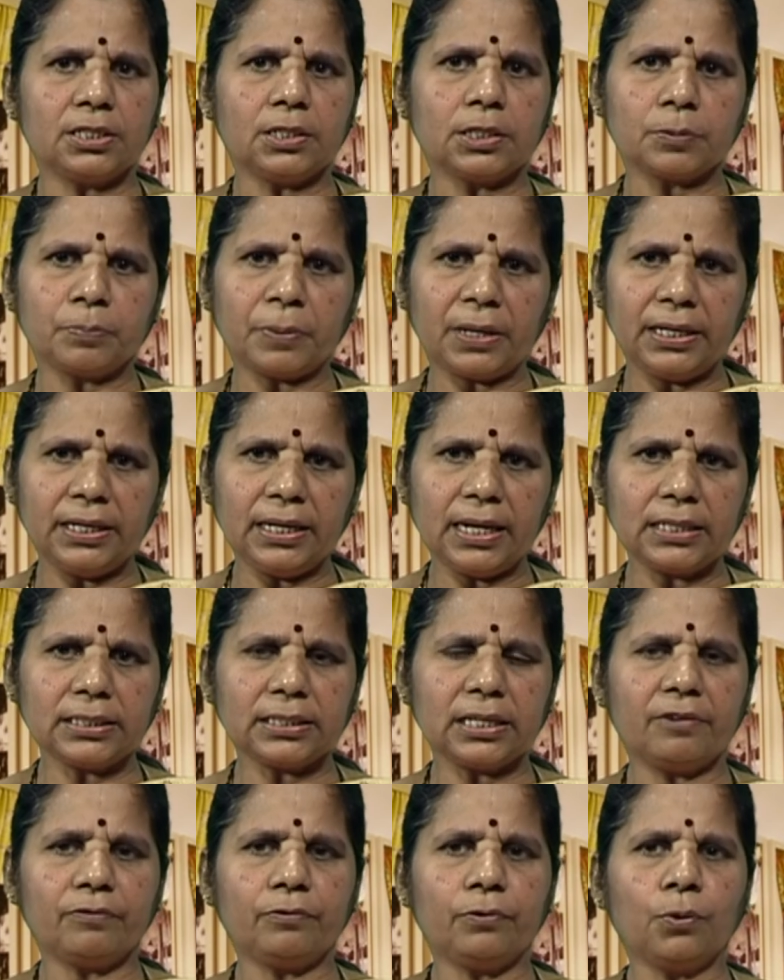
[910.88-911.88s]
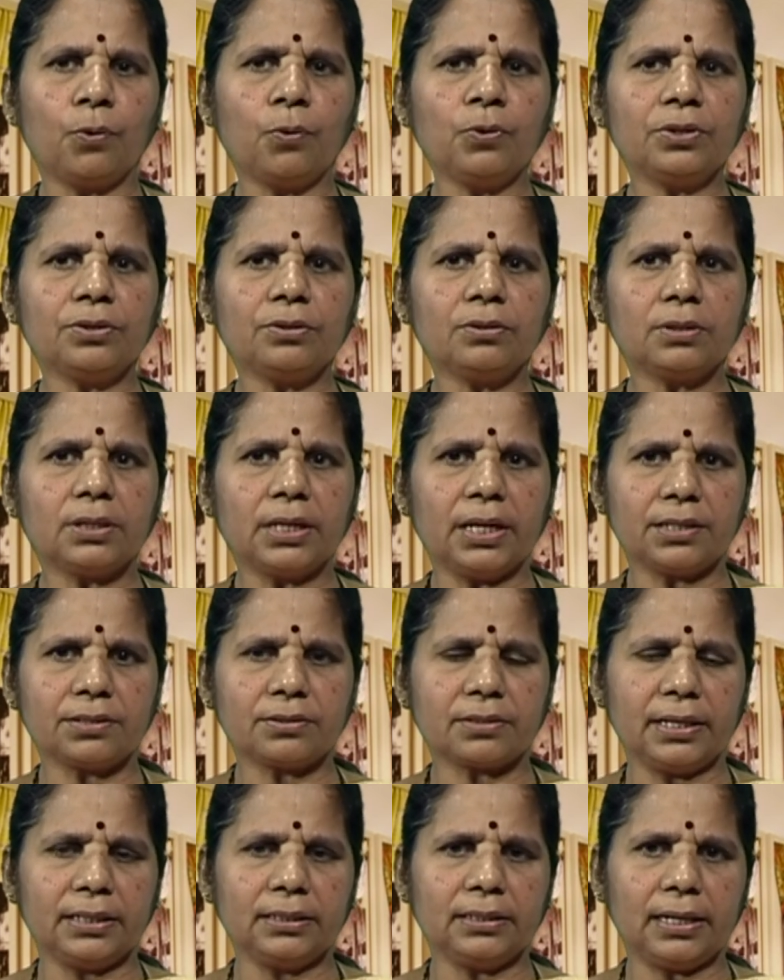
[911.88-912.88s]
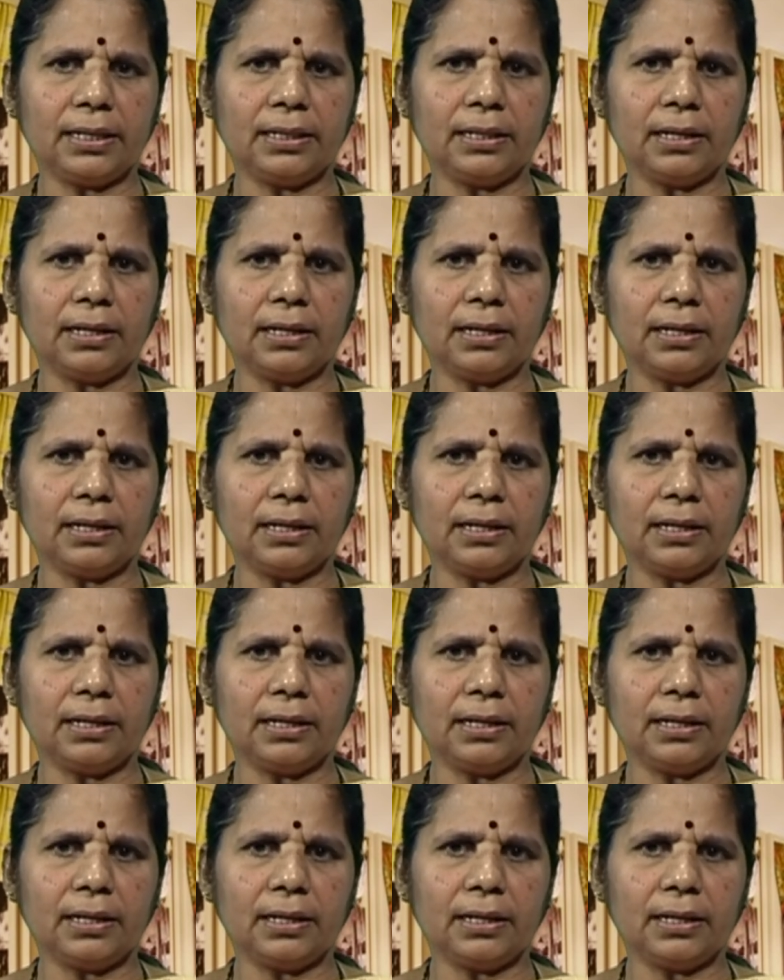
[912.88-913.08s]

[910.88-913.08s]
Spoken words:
spun yarns have low tear strength than the